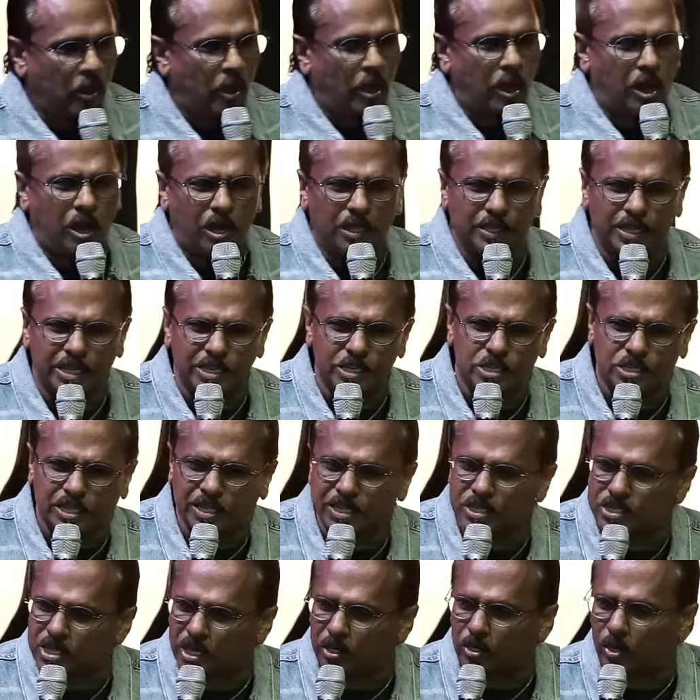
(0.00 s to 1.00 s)
All these
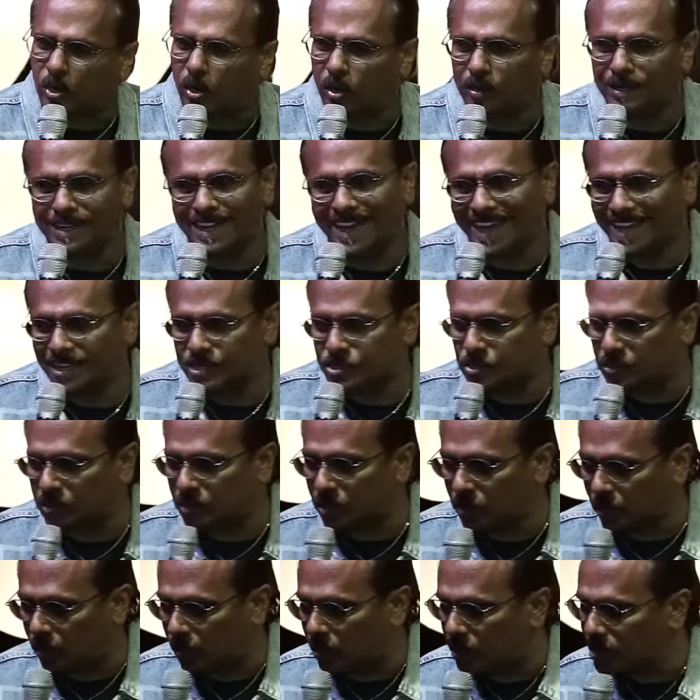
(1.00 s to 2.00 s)
things are called natural
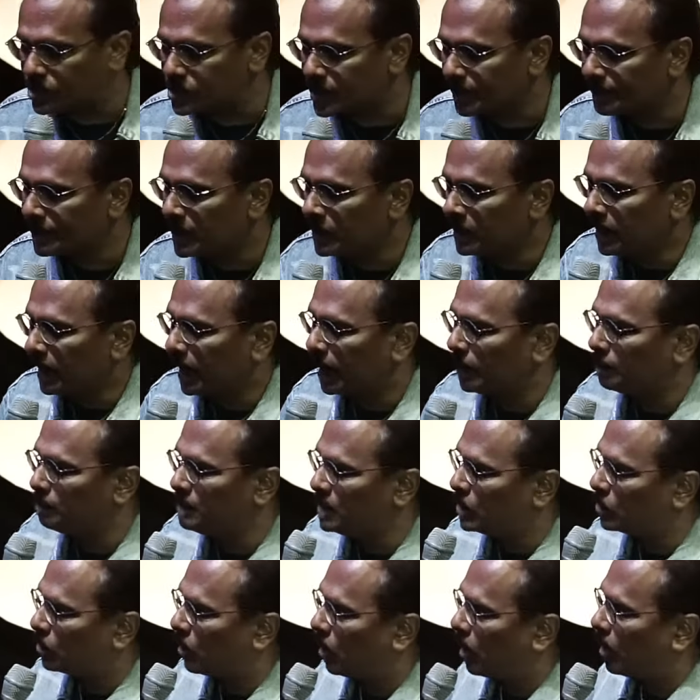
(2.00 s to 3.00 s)
laws, and
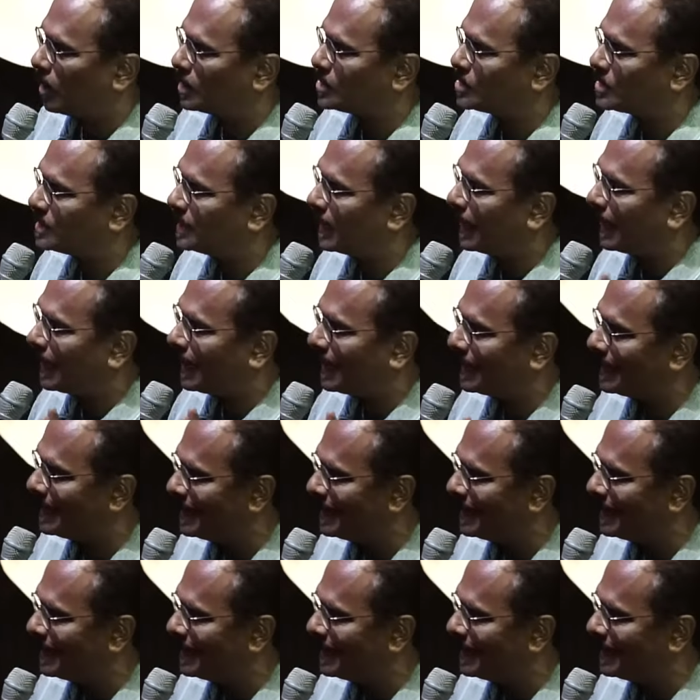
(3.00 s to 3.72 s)
because there are